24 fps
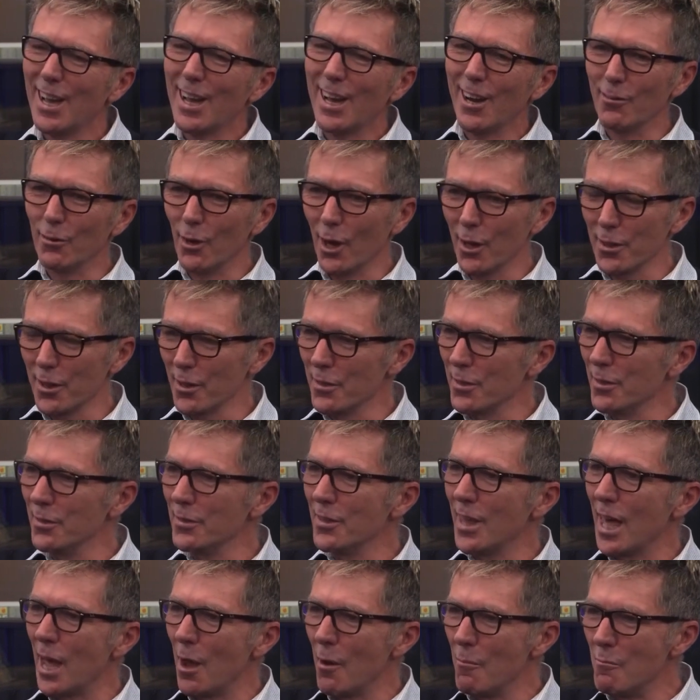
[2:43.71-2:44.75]
Rather than
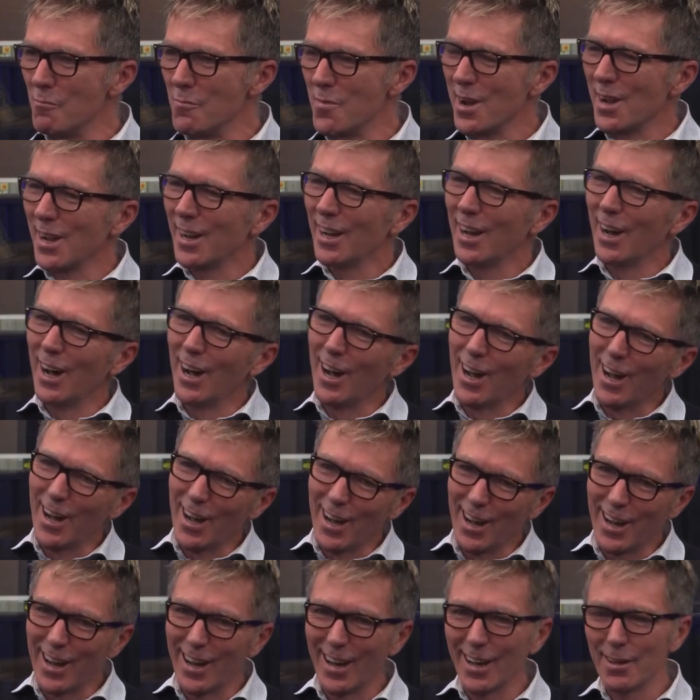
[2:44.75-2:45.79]
them
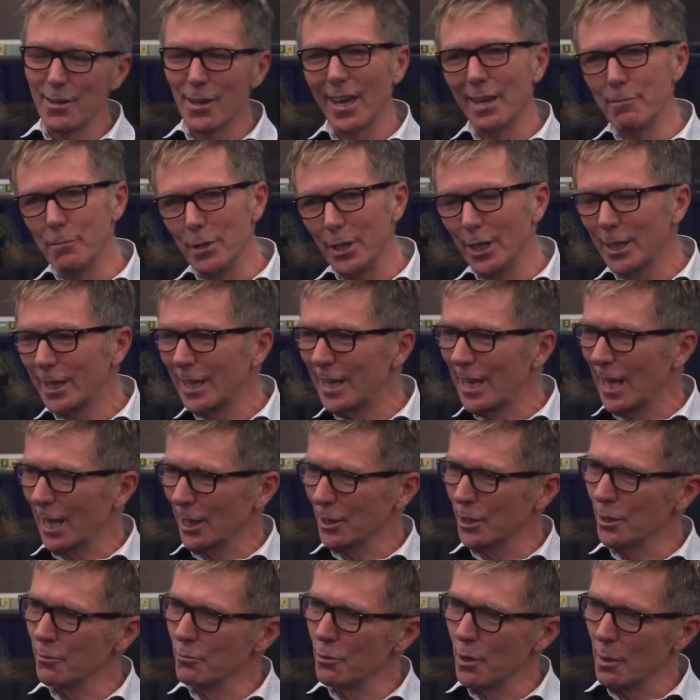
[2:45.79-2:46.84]
being
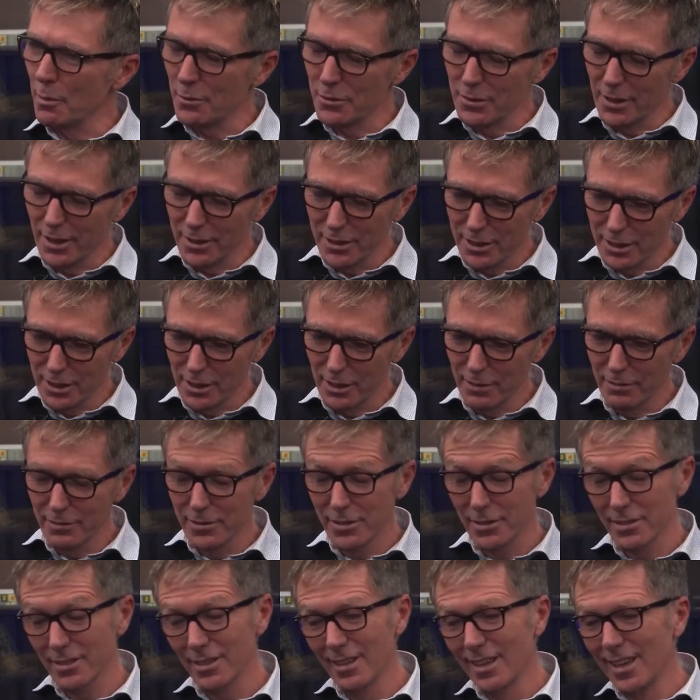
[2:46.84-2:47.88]
elected
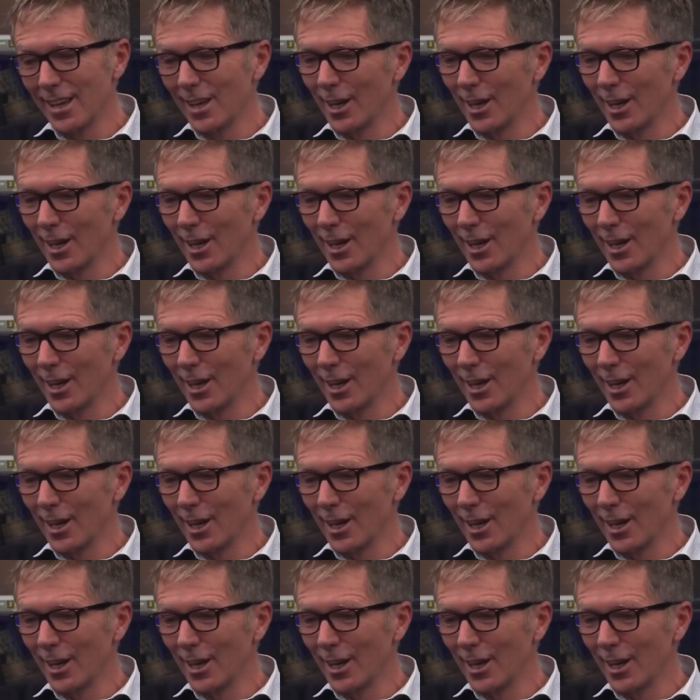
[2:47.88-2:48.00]
representatives